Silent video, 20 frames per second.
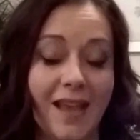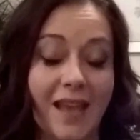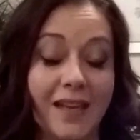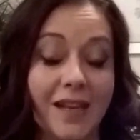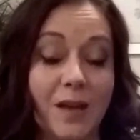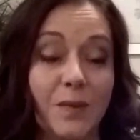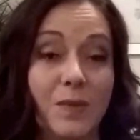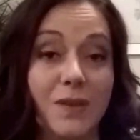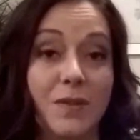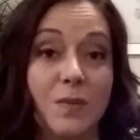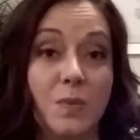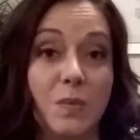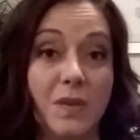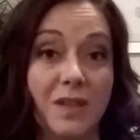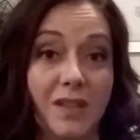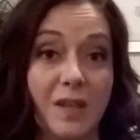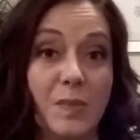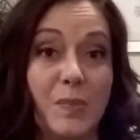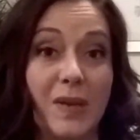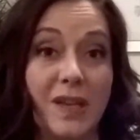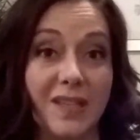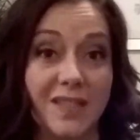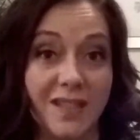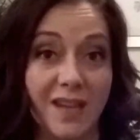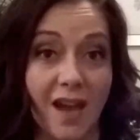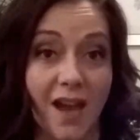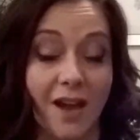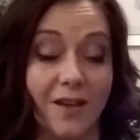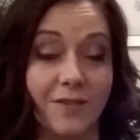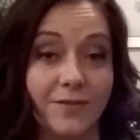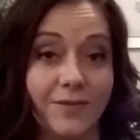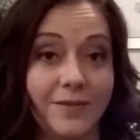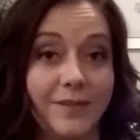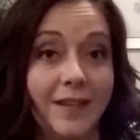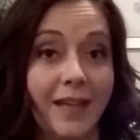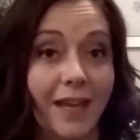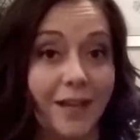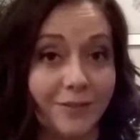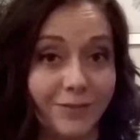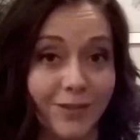And I was really pissed off
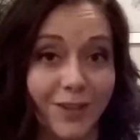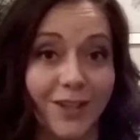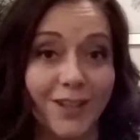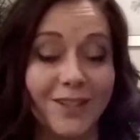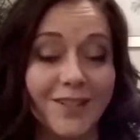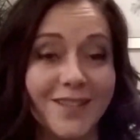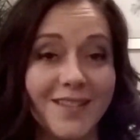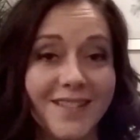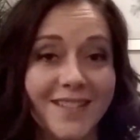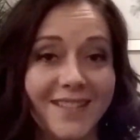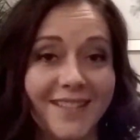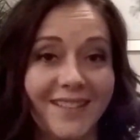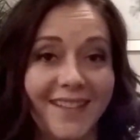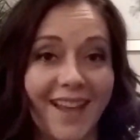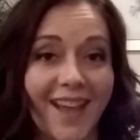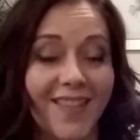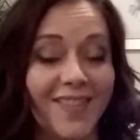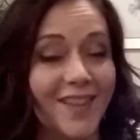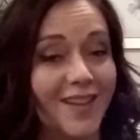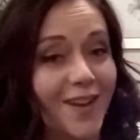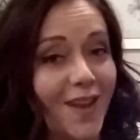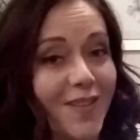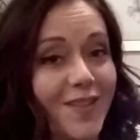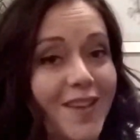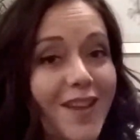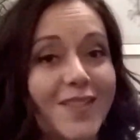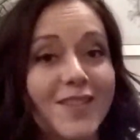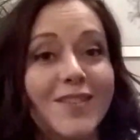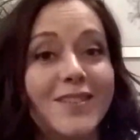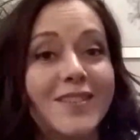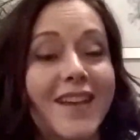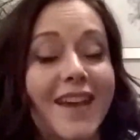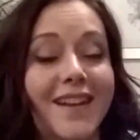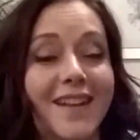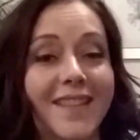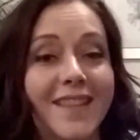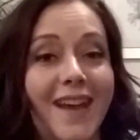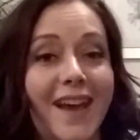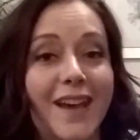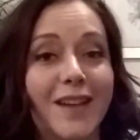at first. And then on the other side
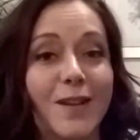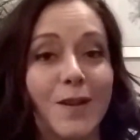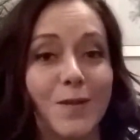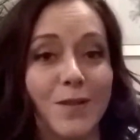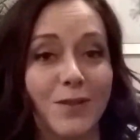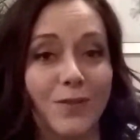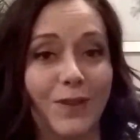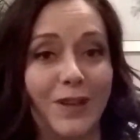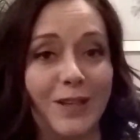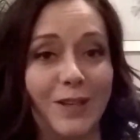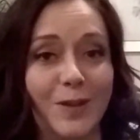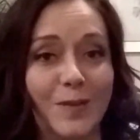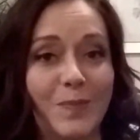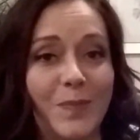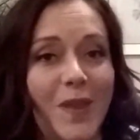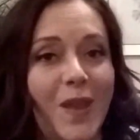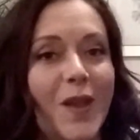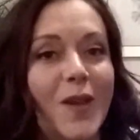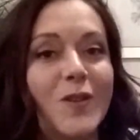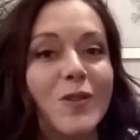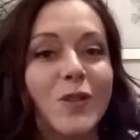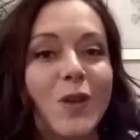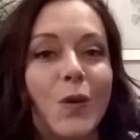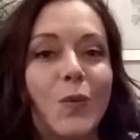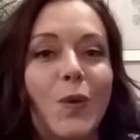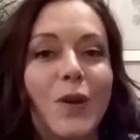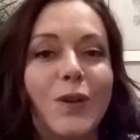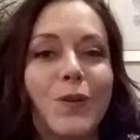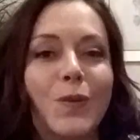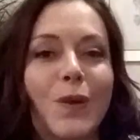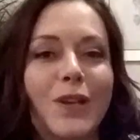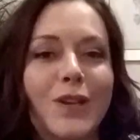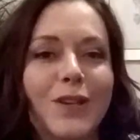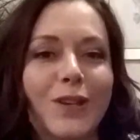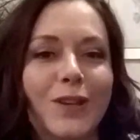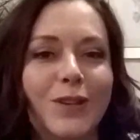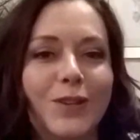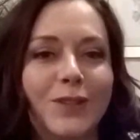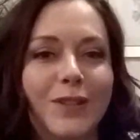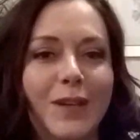of that, it was freedom. So I wonder what you
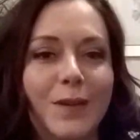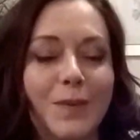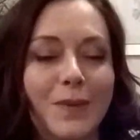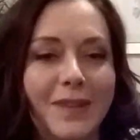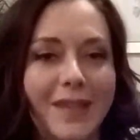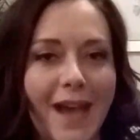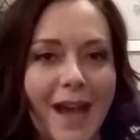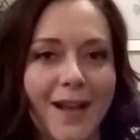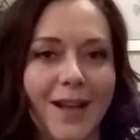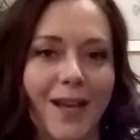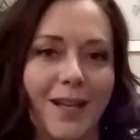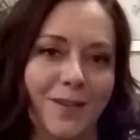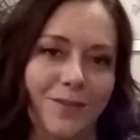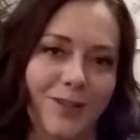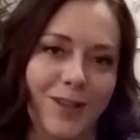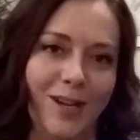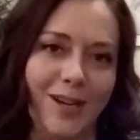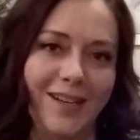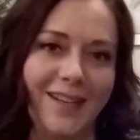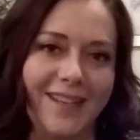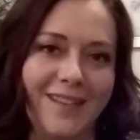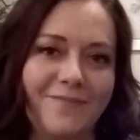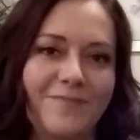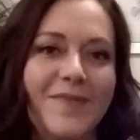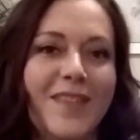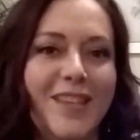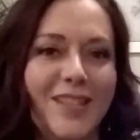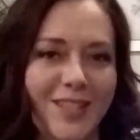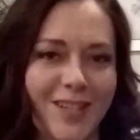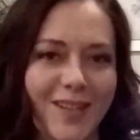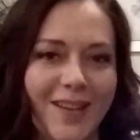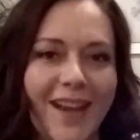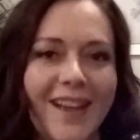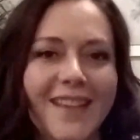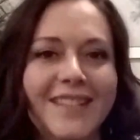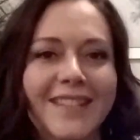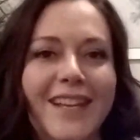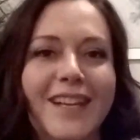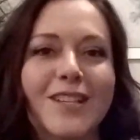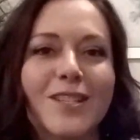can create with that kind of clarity. See you
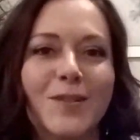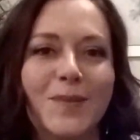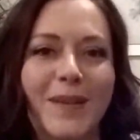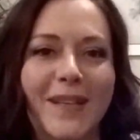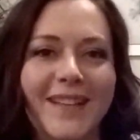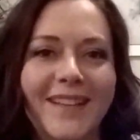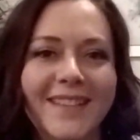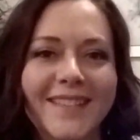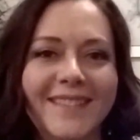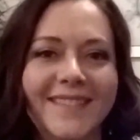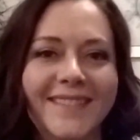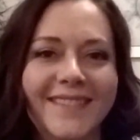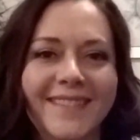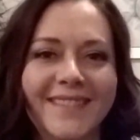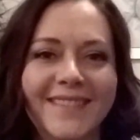guys next week.